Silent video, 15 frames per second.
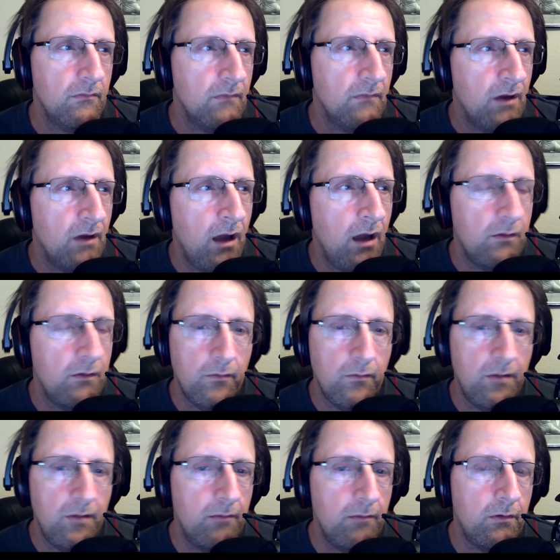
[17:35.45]
don't
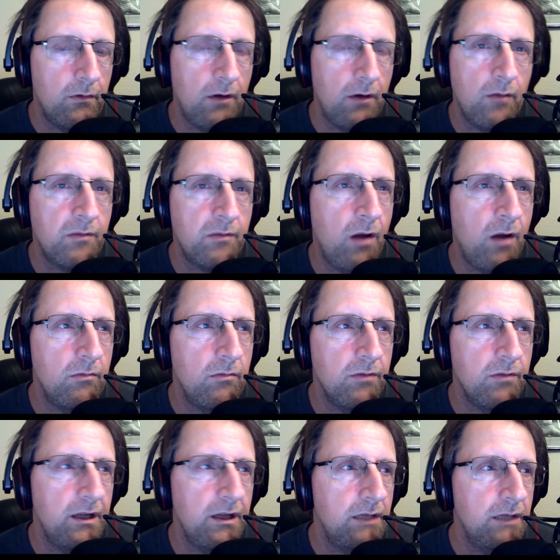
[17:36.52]
remember, I was
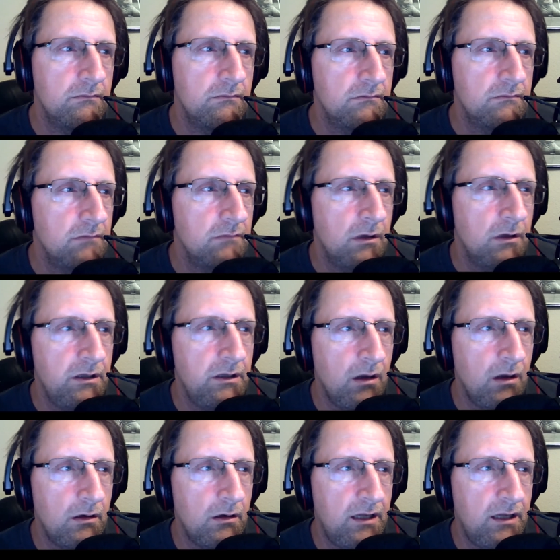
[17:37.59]
probably a
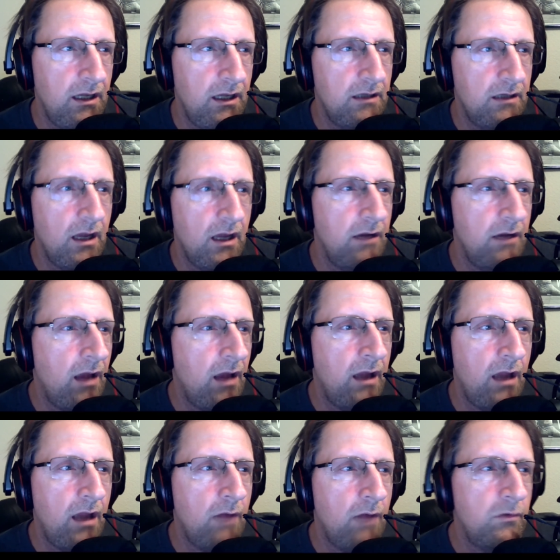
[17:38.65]
young kid.
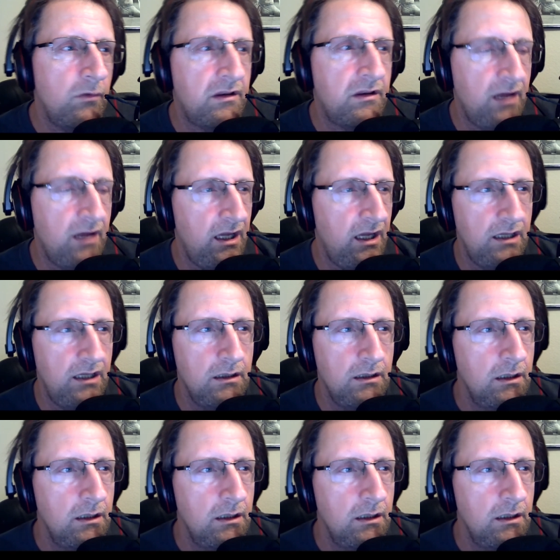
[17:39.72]
I would say